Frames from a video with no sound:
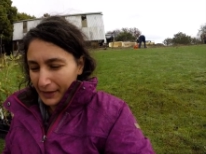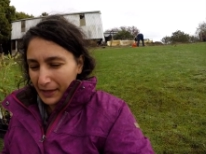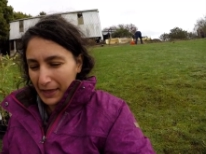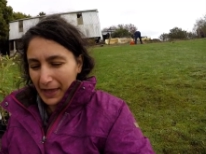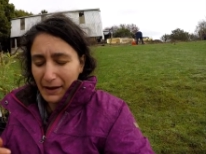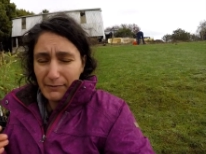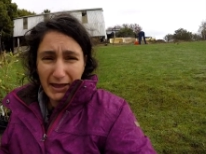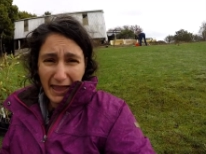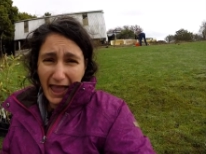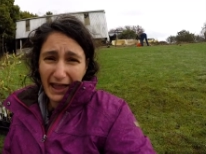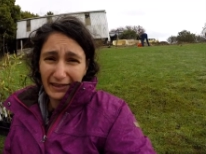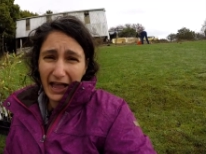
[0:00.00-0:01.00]
And we
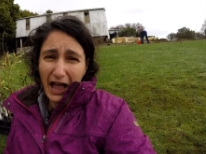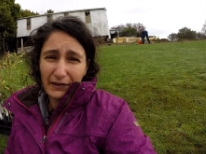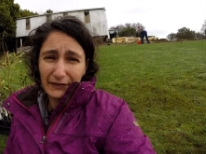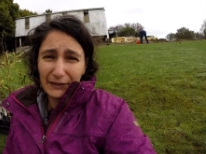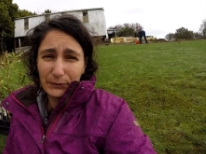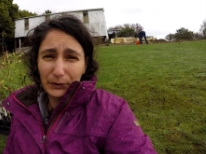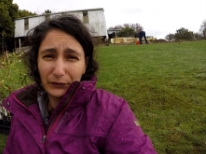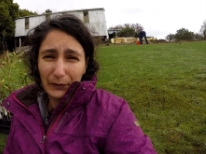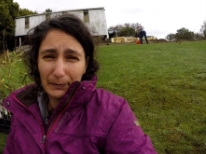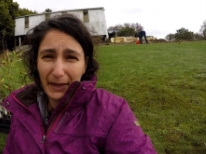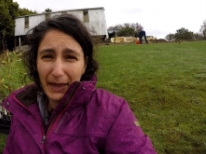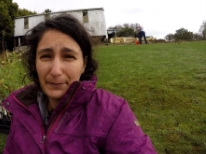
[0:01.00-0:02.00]
can harvest wood from
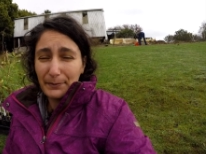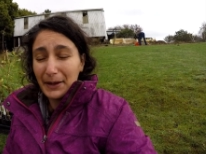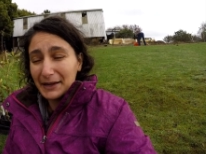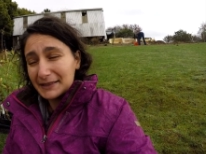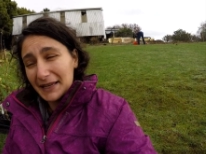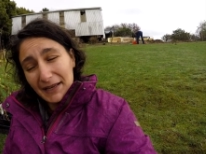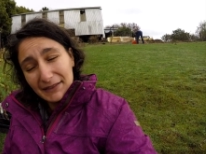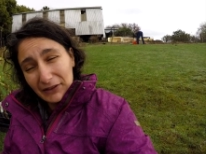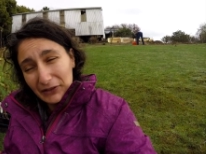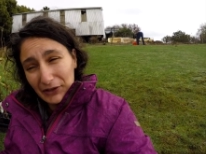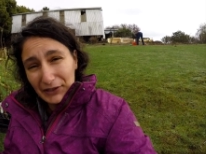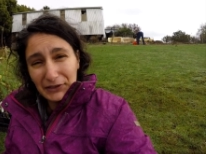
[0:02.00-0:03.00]
there, but it takes a
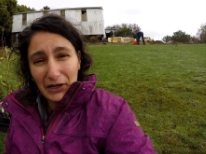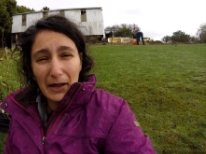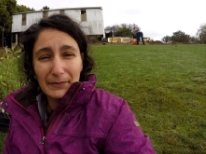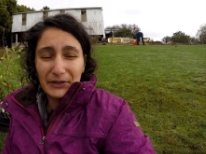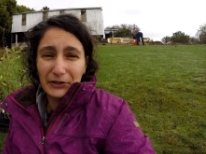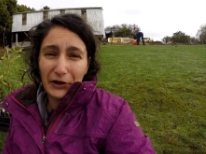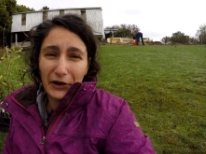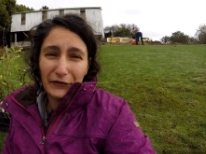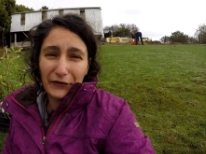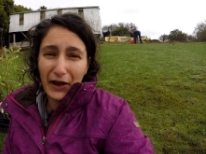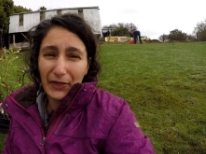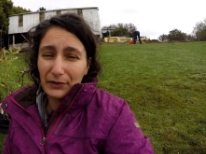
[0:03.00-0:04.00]
lot of time to go
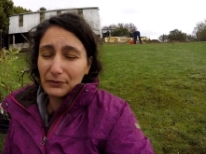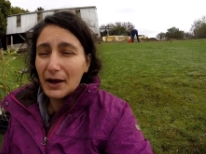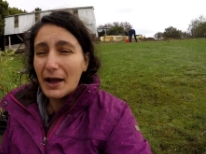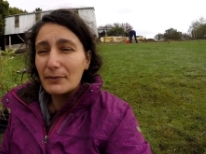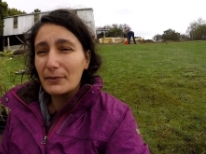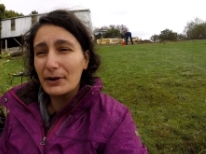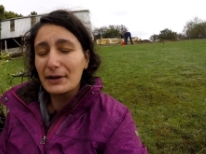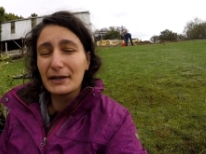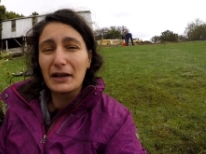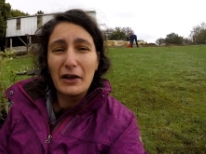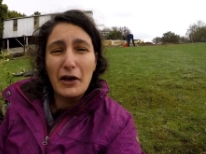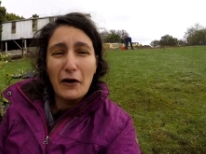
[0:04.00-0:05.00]
find the right wood,
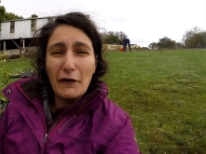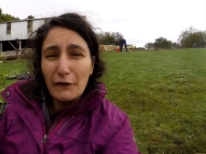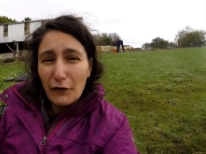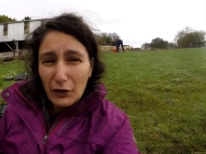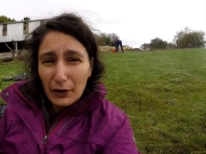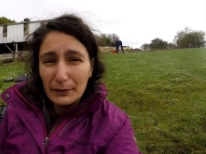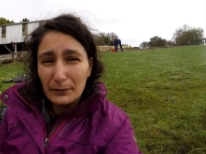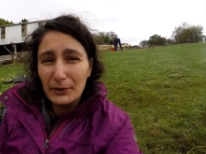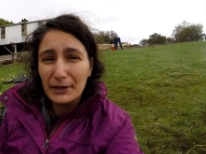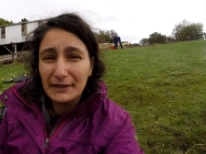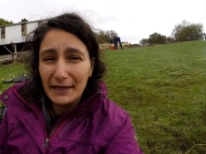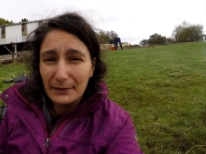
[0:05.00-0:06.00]
fallen
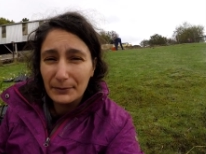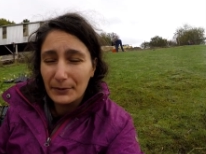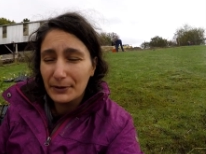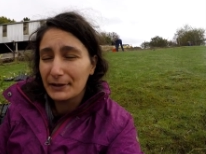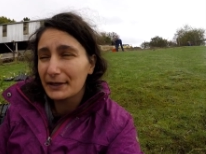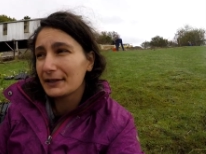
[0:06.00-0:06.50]
wood, dead wood.